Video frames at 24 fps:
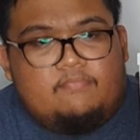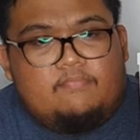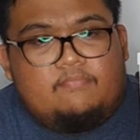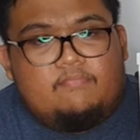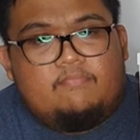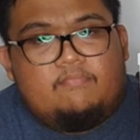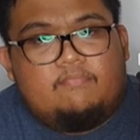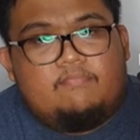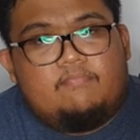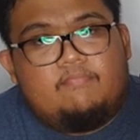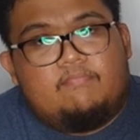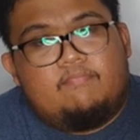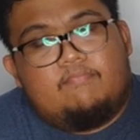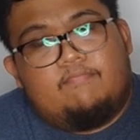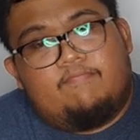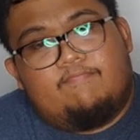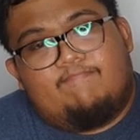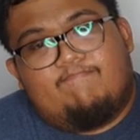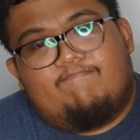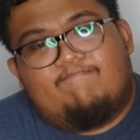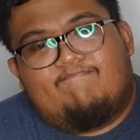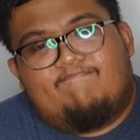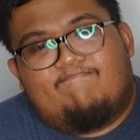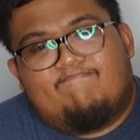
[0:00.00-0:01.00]

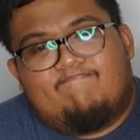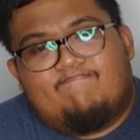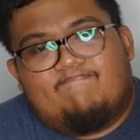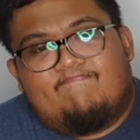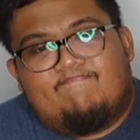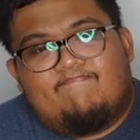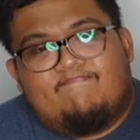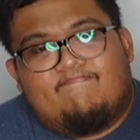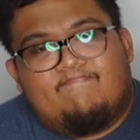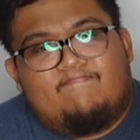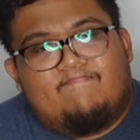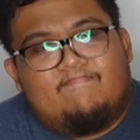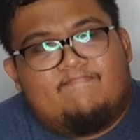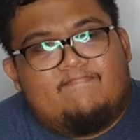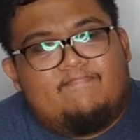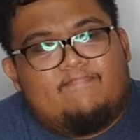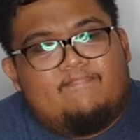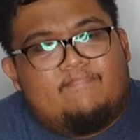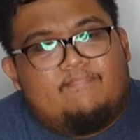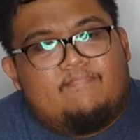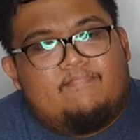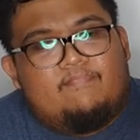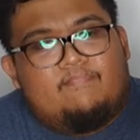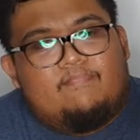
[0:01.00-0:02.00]

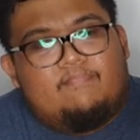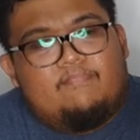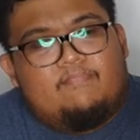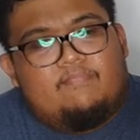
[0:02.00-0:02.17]
No words are spoken by the person on screen.